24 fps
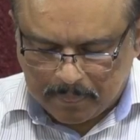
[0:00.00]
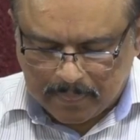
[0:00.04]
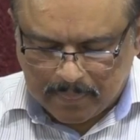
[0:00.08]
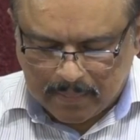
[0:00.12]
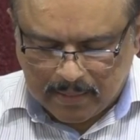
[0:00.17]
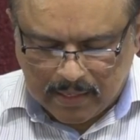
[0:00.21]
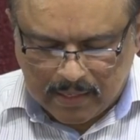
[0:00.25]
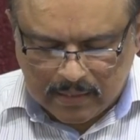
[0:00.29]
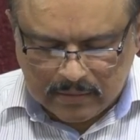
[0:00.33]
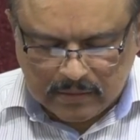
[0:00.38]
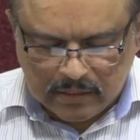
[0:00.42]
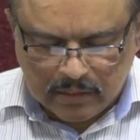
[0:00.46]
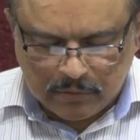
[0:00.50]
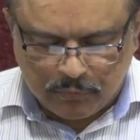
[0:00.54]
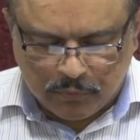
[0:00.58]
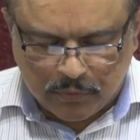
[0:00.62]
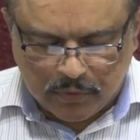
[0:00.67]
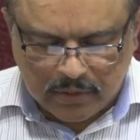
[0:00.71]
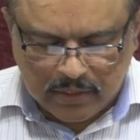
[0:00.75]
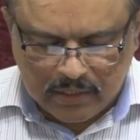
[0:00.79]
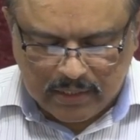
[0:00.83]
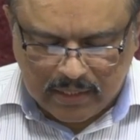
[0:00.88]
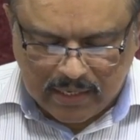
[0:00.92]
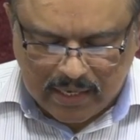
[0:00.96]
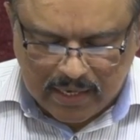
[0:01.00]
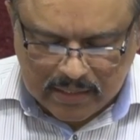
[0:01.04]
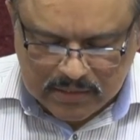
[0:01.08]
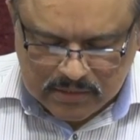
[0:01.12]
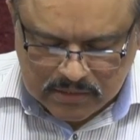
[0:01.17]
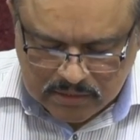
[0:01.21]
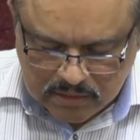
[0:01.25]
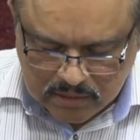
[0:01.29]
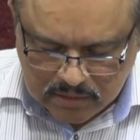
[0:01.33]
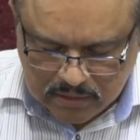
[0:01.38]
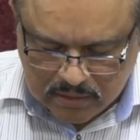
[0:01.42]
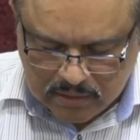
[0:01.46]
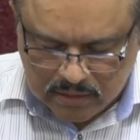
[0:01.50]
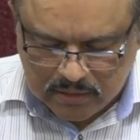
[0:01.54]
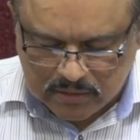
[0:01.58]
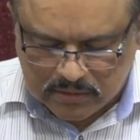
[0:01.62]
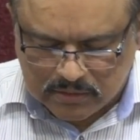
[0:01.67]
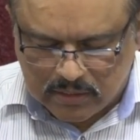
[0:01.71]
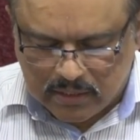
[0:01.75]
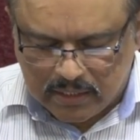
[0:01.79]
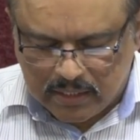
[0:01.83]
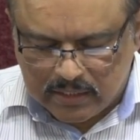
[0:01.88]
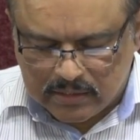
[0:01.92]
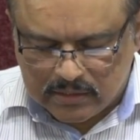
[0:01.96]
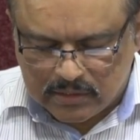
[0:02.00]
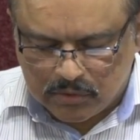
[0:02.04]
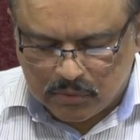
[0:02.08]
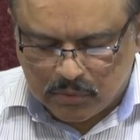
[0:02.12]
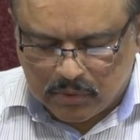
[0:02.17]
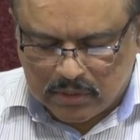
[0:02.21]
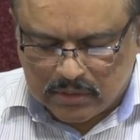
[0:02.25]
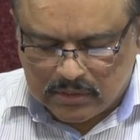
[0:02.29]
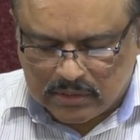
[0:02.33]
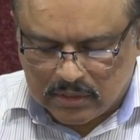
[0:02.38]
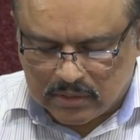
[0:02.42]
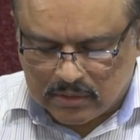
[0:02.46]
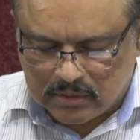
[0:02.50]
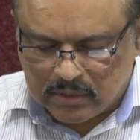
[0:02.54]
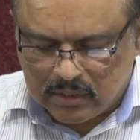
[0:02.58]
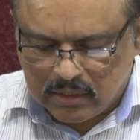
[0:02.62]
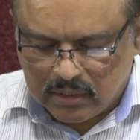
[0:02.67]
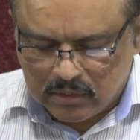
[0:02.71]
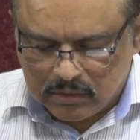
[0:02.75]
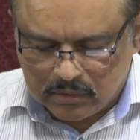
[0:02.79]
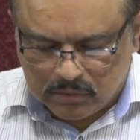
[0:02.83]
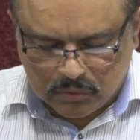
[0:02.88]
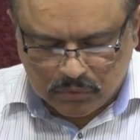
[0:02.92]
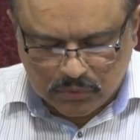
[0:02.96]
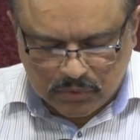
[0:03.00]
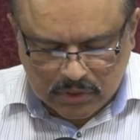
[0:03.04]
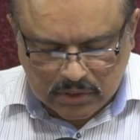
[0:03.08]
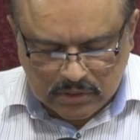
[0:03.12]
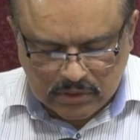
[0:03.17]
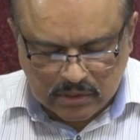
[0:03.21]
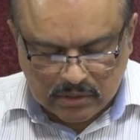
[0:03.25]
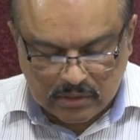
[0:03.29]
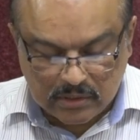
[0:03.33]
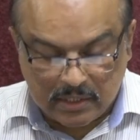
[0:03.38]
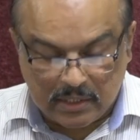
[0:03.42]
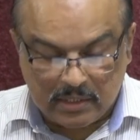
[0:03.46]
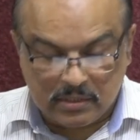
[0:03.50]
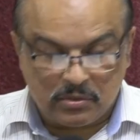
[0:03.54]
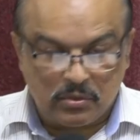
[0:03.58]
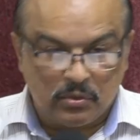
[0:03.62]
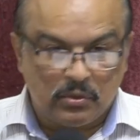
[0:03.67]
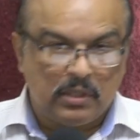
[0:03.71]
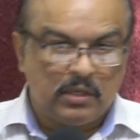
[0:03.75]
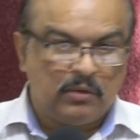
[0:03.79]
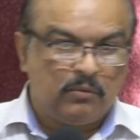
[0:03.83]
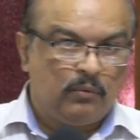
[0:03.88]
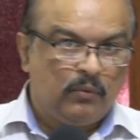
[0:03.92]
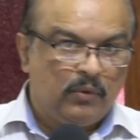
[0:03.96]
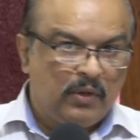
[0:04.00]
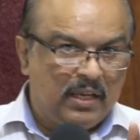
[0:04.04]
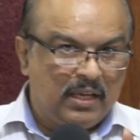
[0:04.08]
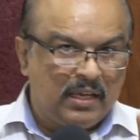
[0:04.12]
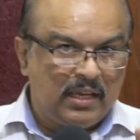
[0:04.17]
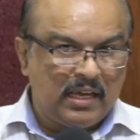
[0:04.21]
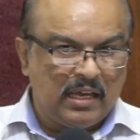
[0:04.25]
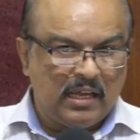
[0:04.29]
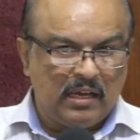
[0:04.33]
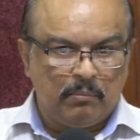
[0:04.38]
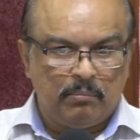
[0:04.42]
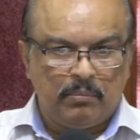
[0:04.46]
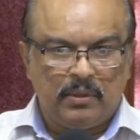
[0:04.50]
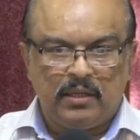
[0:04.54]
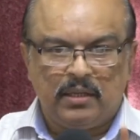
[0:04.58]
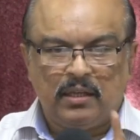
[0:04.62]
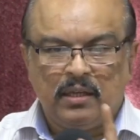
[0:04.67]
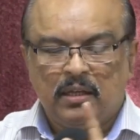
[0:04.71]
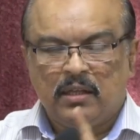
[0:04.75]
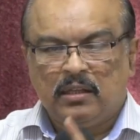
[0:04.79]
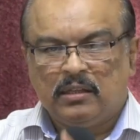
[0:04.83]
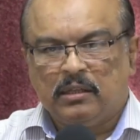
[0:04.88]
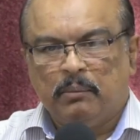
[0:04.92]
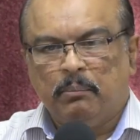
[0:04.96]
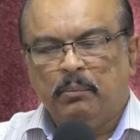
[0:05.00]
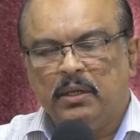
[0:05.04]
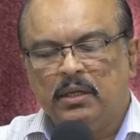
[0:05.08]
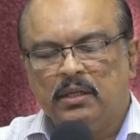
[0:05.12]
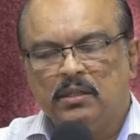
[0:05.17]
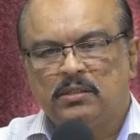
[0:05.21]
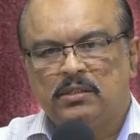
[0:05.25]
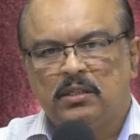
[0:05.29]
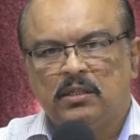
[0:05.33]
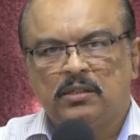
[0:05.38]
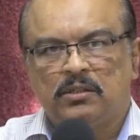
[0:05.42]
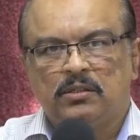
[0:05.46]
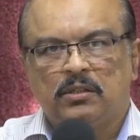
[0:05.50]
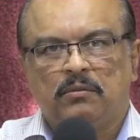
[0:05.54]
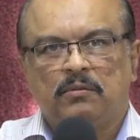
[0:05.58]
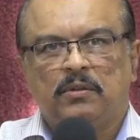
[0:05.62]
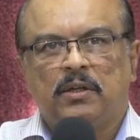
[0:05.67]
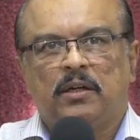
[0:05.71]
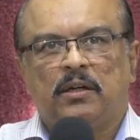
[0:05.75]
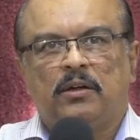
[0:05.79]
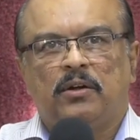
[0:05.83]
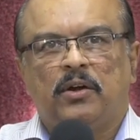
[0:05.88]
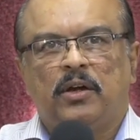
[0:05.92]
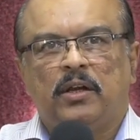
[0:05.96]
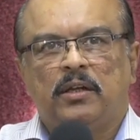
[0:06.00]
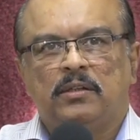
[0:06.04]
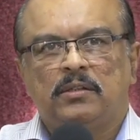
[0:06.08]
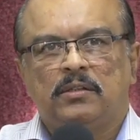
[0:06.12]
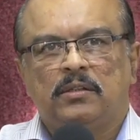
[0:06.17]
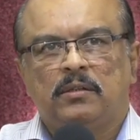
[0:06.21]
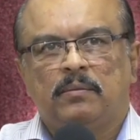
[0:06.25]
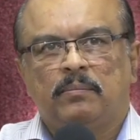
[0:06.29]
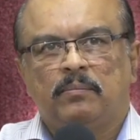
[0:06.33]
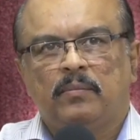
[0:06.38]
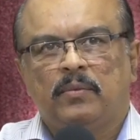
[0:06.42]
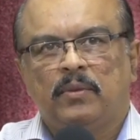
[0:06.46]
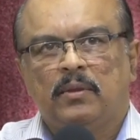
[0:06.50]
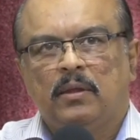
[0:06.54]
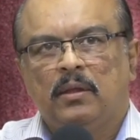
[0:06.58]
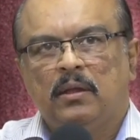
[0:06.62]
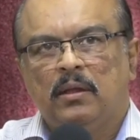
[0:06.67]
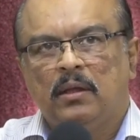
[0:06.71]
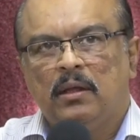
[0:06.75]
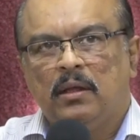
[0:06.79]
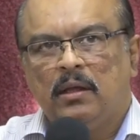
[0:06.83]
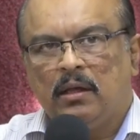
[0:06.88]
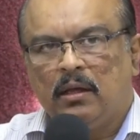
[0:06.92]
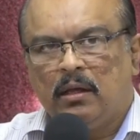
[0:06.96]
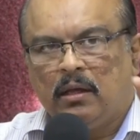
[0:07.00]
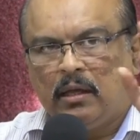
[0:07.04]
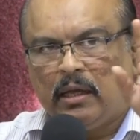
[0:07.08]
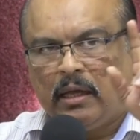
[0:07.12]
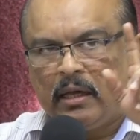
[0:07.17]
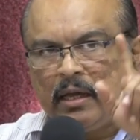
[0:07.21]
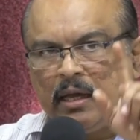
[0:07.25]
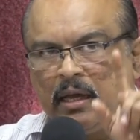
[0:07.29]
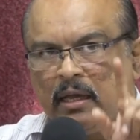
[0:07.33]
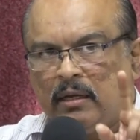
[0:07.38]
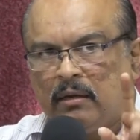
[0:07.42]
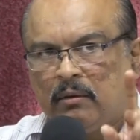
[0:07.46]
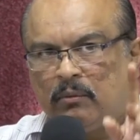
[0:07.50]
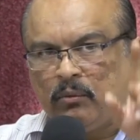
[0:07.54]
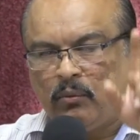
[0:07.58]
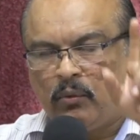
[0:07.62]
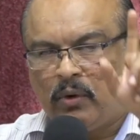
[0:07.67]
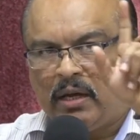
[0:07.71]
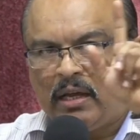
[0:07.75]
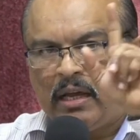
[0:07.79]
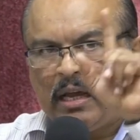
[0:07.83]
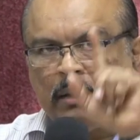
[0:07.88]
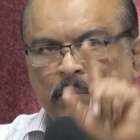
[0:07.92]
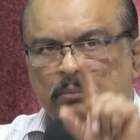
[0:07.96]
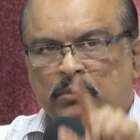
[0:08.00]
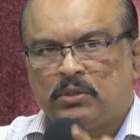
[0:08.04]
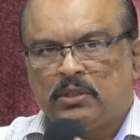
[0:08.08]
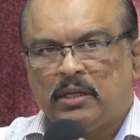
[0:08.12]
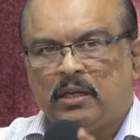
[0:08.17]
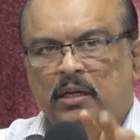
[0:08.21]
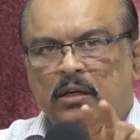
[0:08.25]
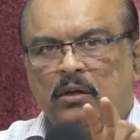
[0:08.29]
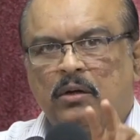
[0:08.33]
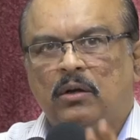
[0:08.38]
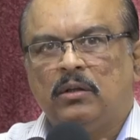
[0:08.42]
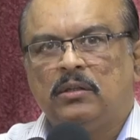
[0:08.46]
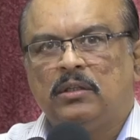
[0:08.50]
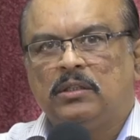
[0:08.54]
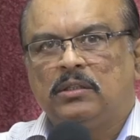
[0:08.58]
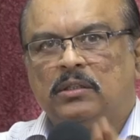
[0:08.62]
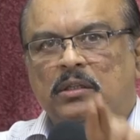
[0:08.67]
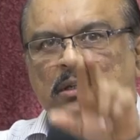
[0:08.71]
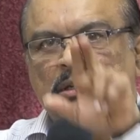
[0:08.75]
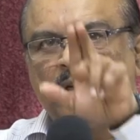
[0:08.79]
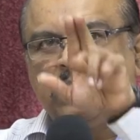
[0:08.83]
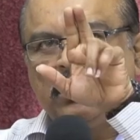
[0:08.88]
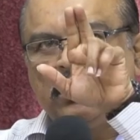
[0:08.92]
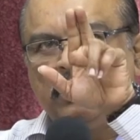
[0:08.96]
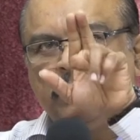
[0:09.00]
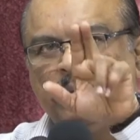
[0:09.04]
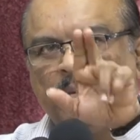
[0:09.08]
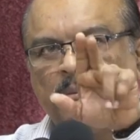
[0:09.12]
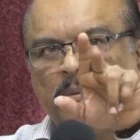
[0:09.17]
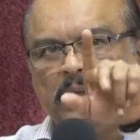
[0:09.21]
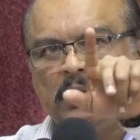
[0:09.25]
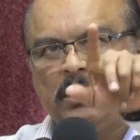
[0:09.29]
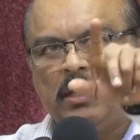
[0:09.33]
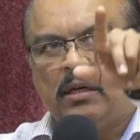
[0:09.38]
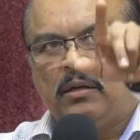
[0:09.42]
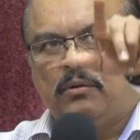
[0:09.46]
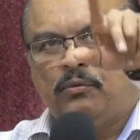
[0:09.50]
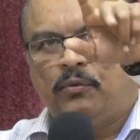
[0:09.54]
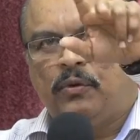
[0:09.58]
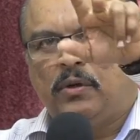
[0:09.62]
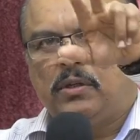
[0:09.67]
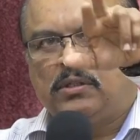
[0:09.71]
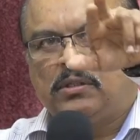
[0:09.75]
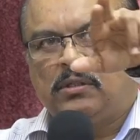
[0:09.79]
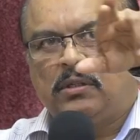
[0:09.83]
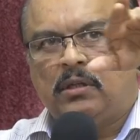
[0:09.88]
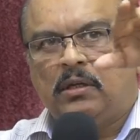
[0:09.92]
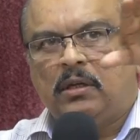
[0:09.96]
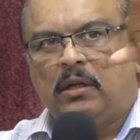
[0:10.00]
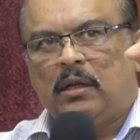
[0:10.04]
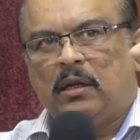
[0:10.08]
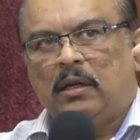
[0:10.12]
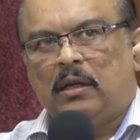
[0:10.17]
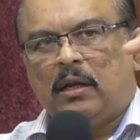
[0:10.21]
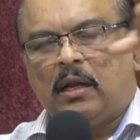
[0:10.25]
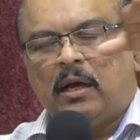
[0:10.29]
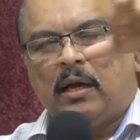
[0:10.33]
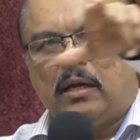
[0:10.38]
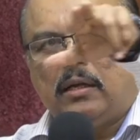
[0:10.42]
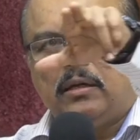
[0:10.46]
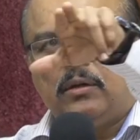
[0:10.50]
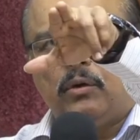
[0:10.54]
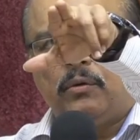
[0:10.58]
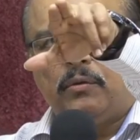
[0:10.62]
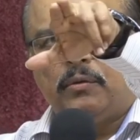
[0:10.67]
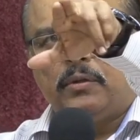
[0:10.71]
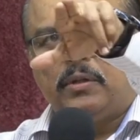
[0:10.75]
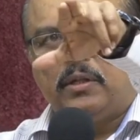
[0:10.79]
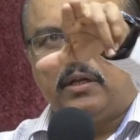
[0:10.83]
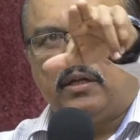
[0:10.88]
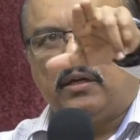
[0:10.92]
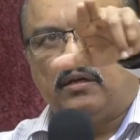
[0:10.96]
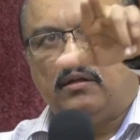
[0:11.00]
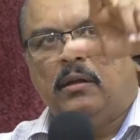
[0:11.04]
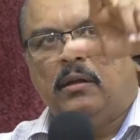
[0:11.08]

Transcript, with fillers: and therefore He extended His grace towards us through Jesus Christ so that we can be the ministers of that grace. Again, why I am sharing all this, remember that first uh, line over there.